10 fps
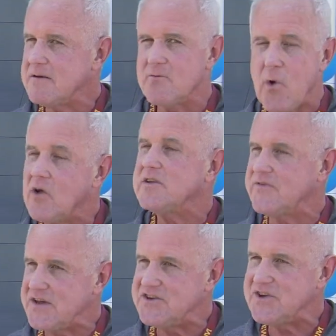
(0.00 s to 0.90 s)

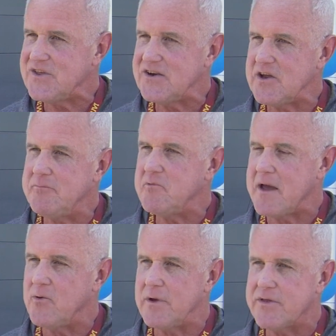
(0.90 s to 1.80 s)
relatively easy thing to
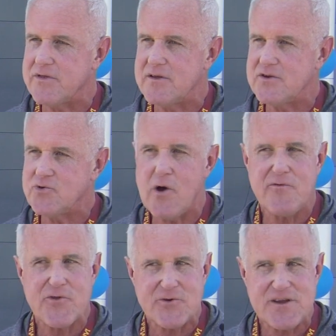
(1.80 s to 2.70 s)
implement with 12
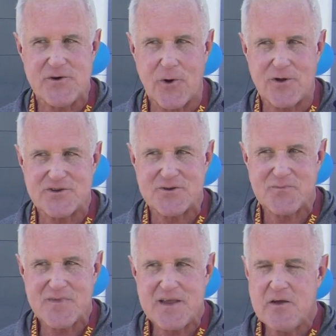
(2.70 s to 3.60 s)
and 13 year olds
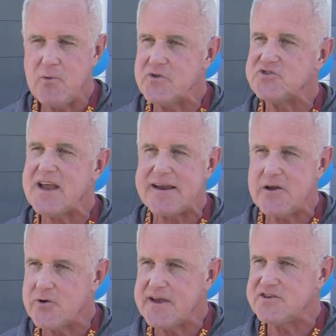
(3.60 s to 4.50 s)
when there's
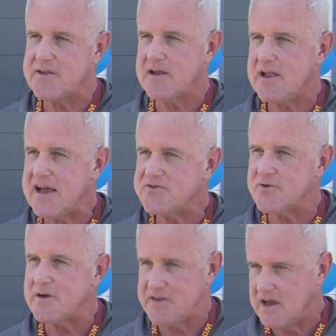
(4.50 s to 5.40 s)
900 kids on the
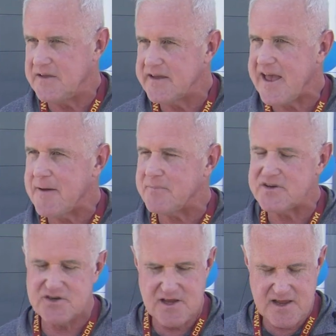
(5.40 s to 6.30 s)
classroom in the, in the campus.
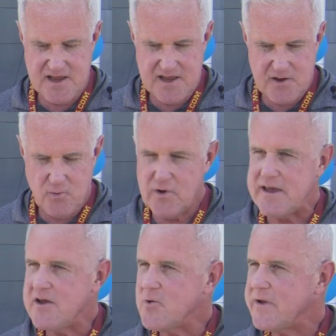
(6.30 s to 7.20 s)
Well,
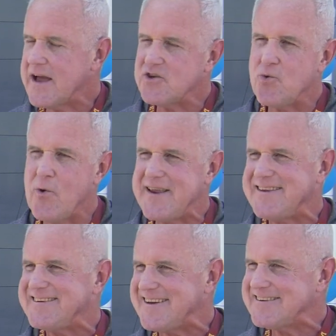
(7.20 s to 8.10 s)
here we got
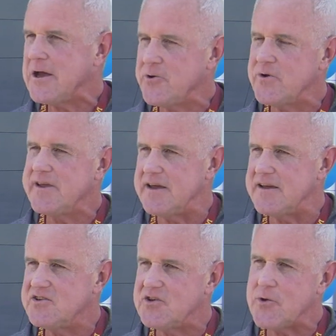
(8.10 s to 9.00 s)
2,600
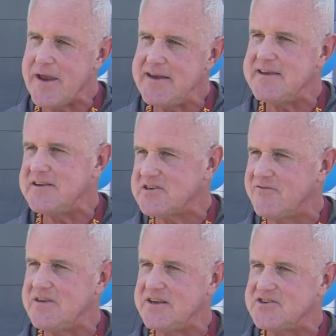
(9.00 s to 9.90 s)
kids and they're 18,
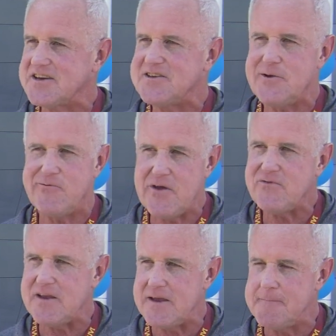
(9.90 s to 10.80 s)
17, 16,
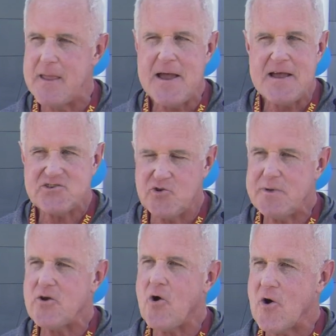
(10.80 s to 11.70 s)
15. It's a little
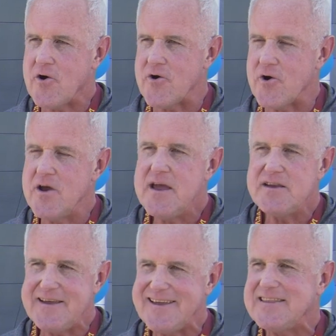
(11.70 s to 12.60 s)
bit harder
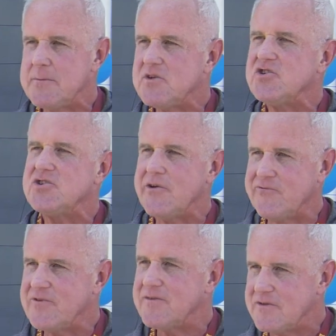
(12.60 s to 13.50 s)
to get them to shift,
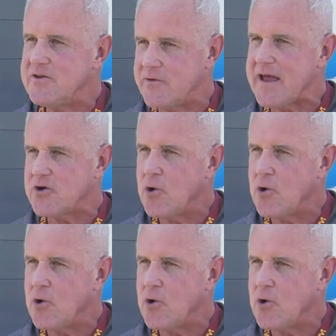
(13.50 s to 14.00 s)
you know, that